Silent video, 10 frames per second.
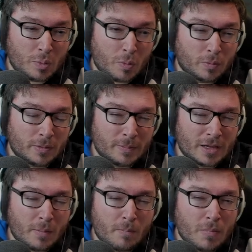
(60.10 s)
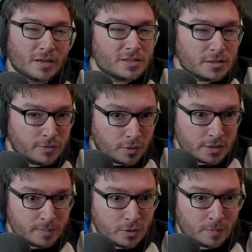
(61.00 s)
probably be a must for
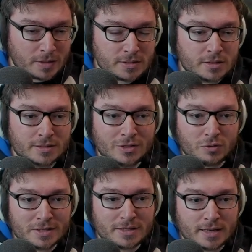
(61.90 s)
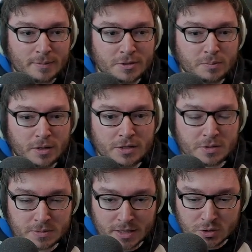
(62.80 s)
this build because it does increase the damage by a
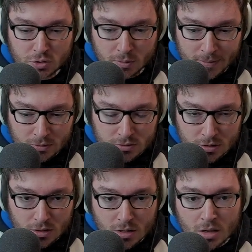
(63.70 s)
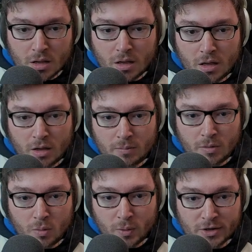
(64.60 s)
substantial amount,
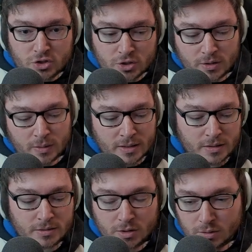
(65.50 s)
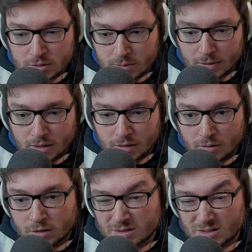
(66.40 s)
which is going to be,
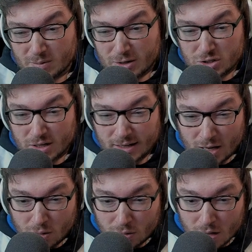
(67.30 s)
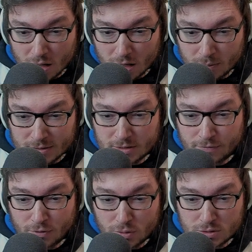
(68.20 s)
I'm just going to mention it now, is the
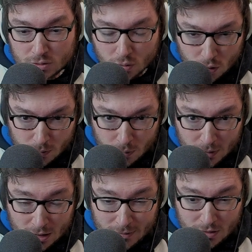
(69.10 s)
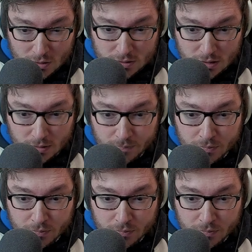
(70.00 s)
frozen orb we're going to be using.